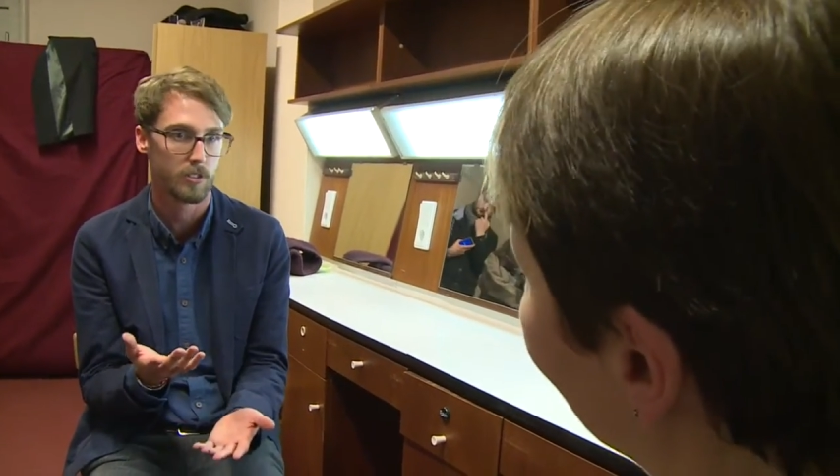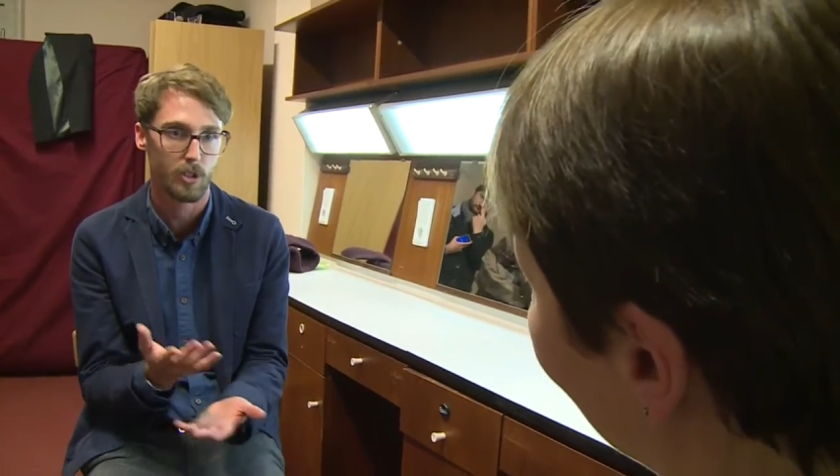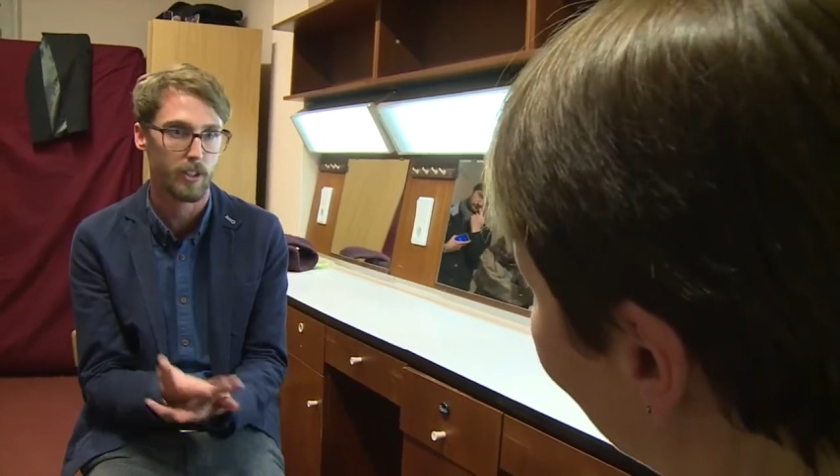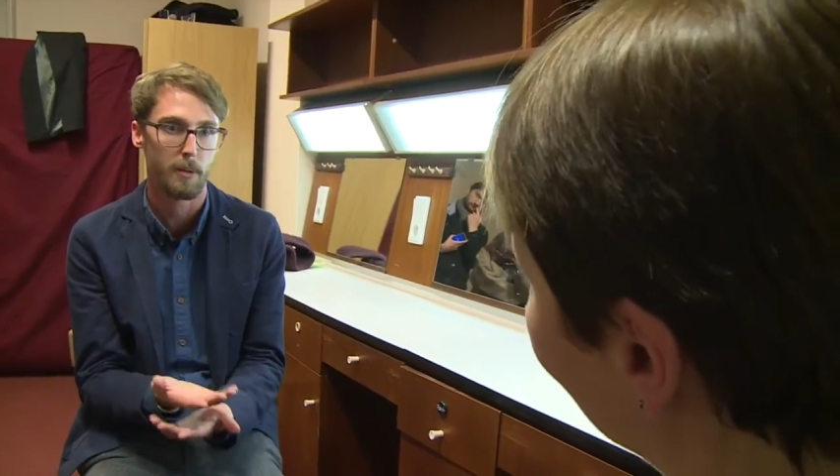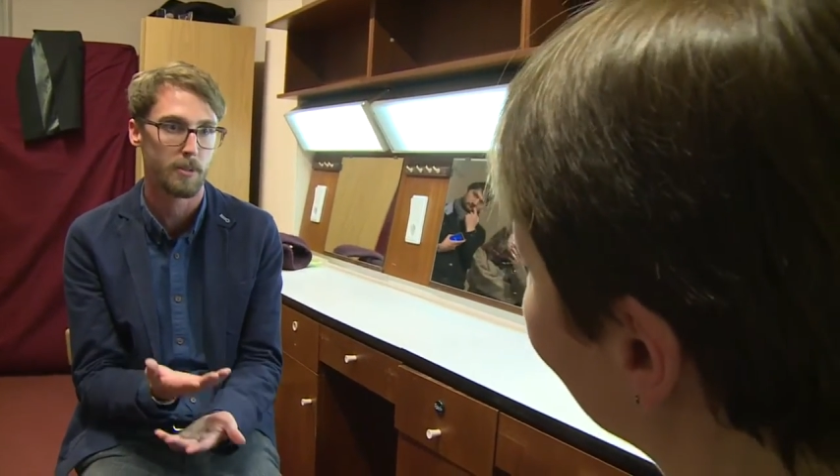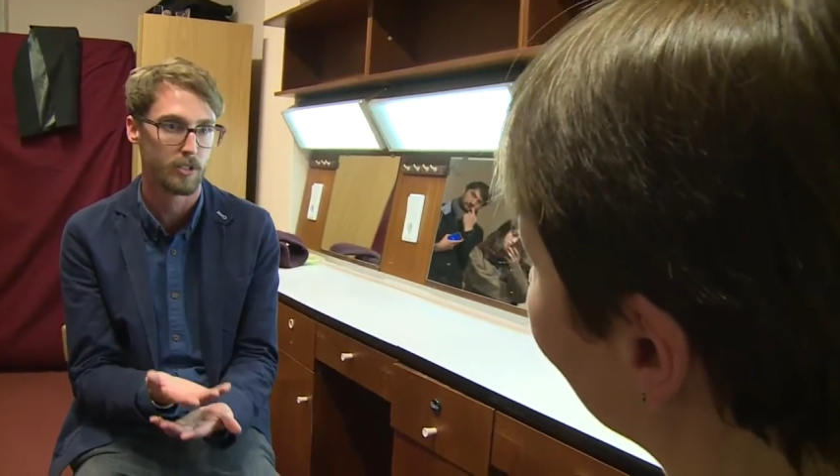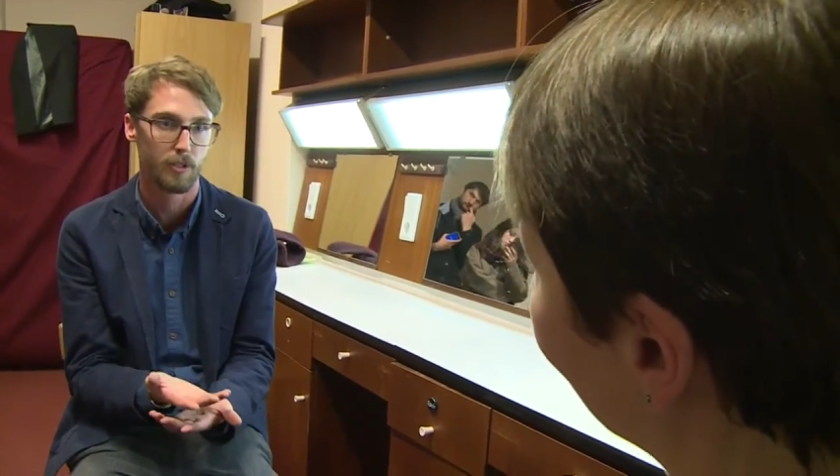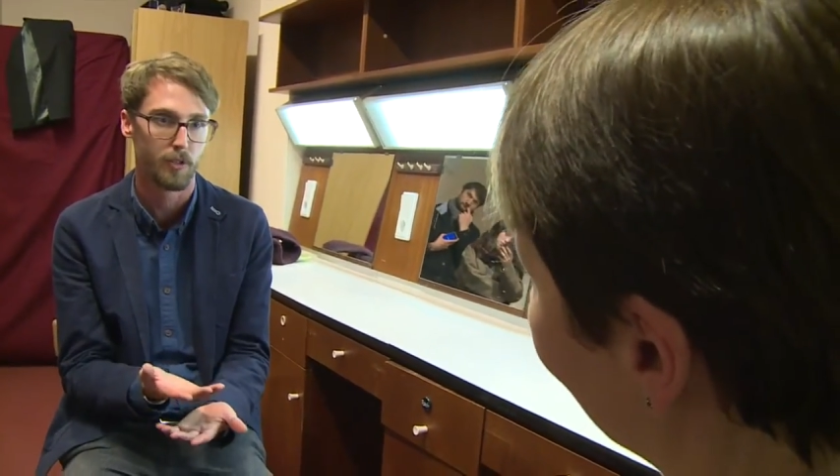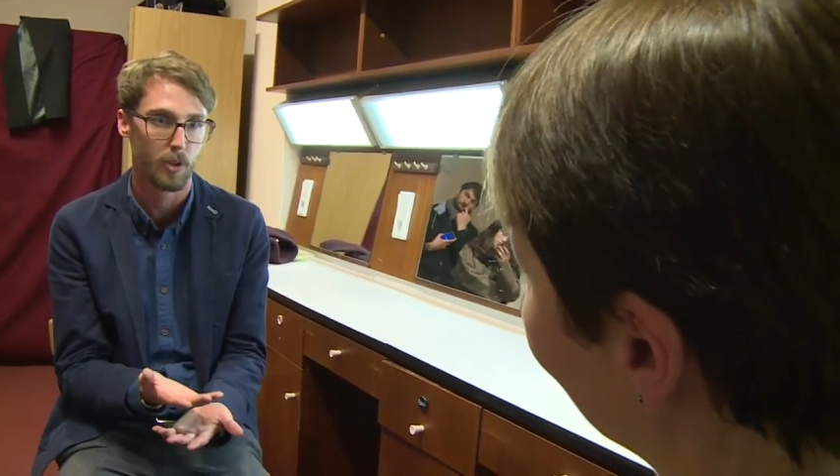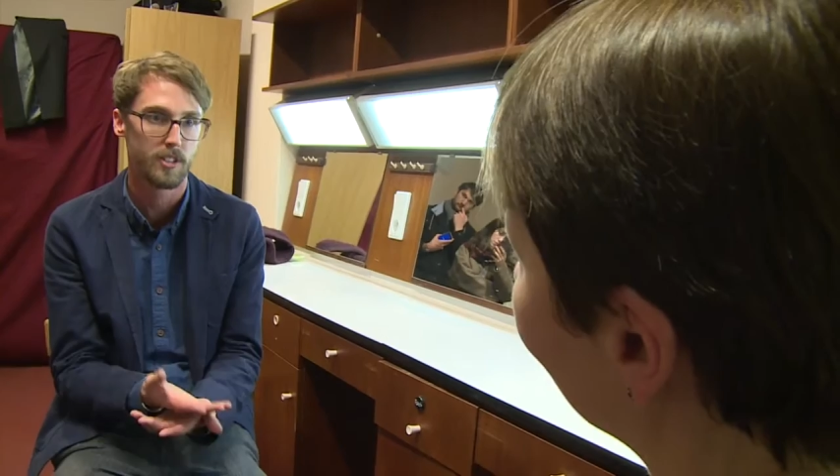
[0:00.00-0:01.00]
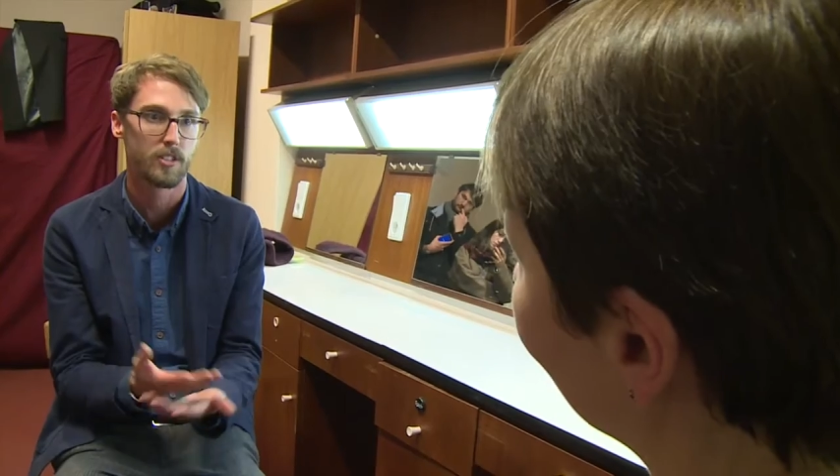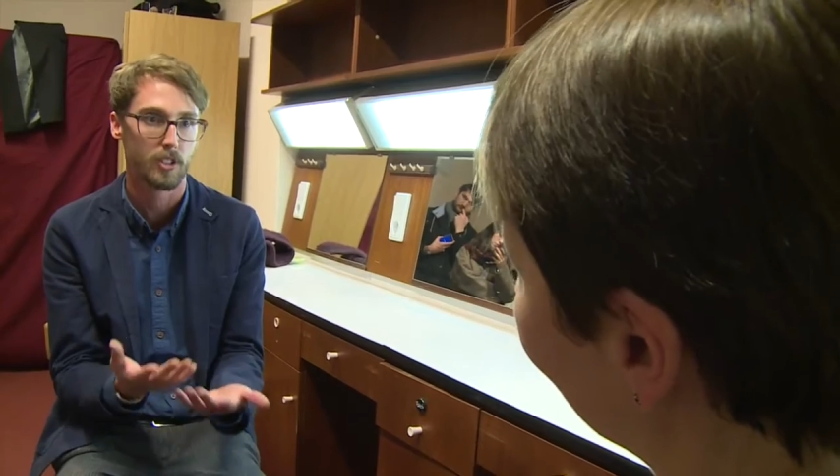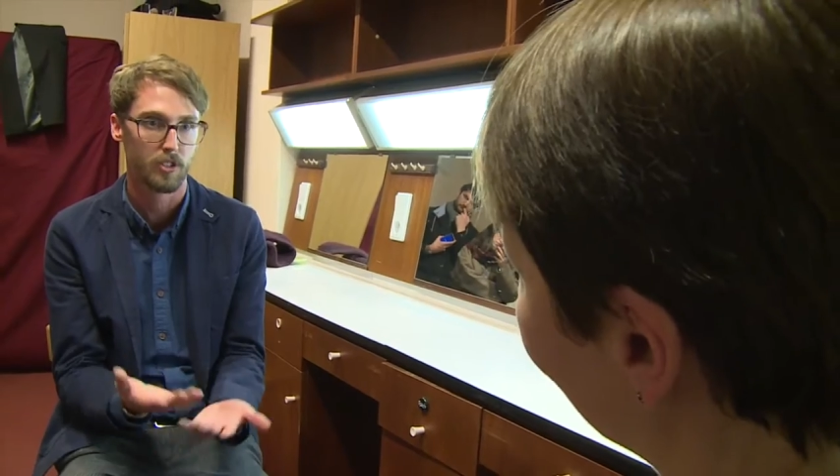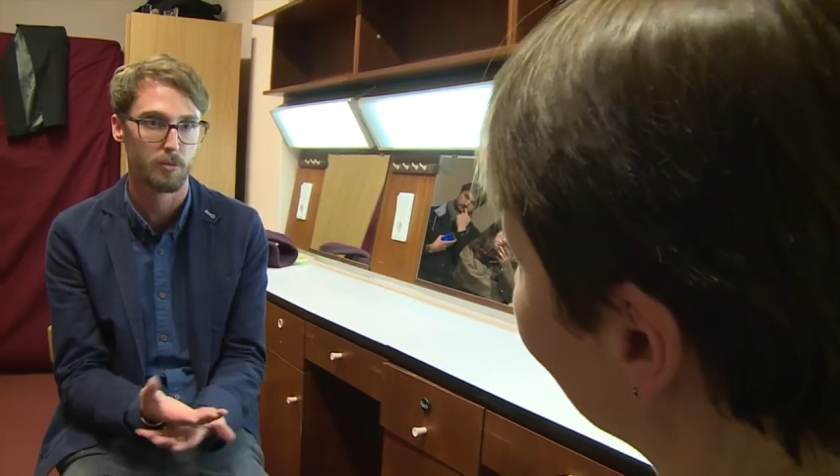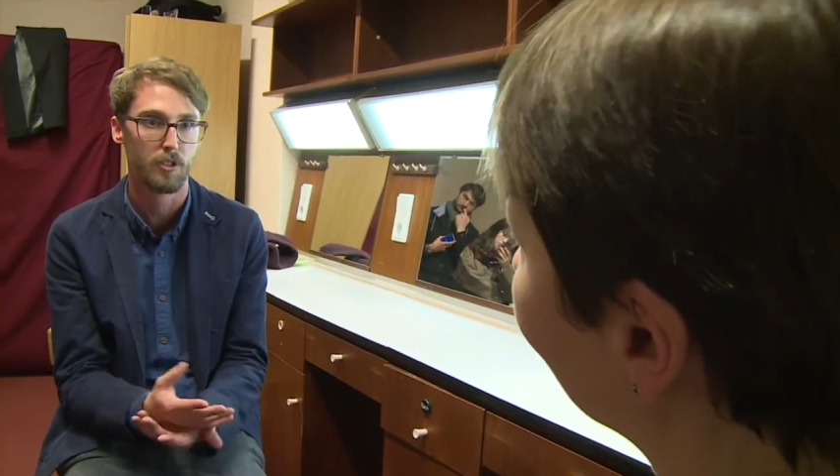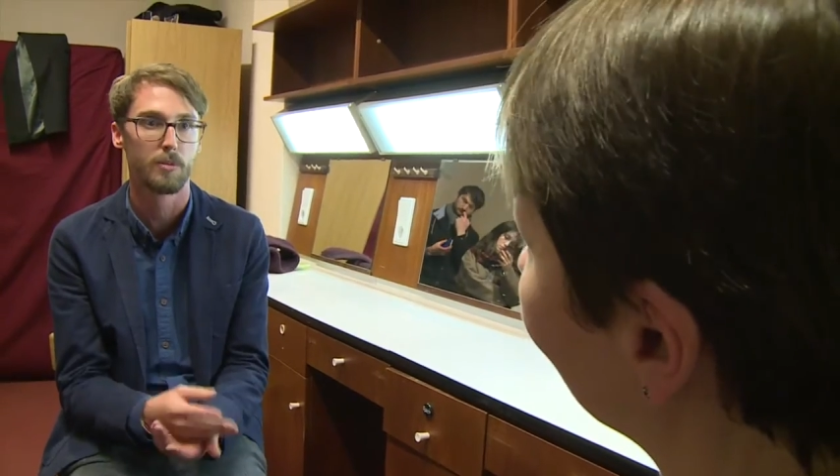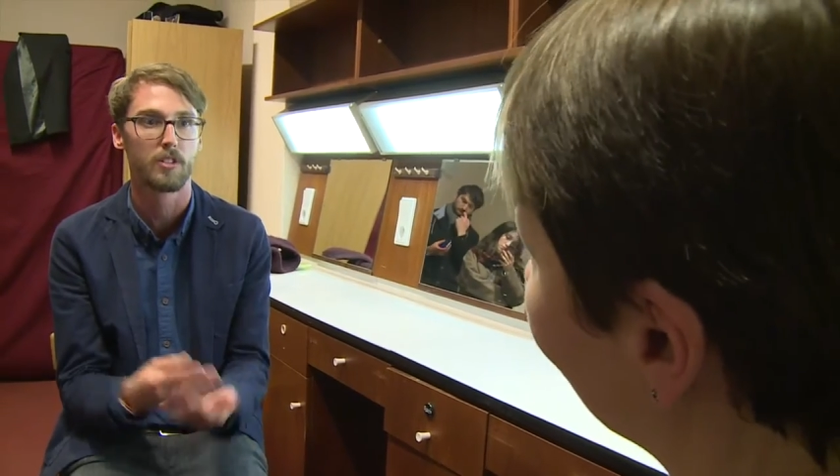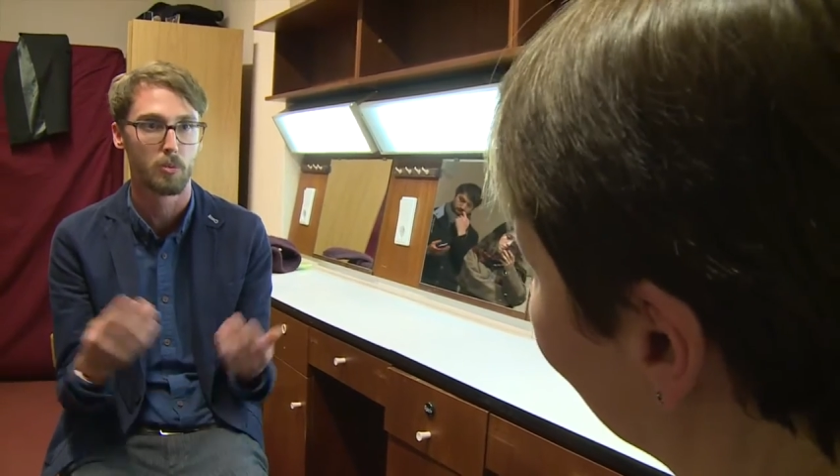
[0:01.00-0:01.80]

UK political forces and social movements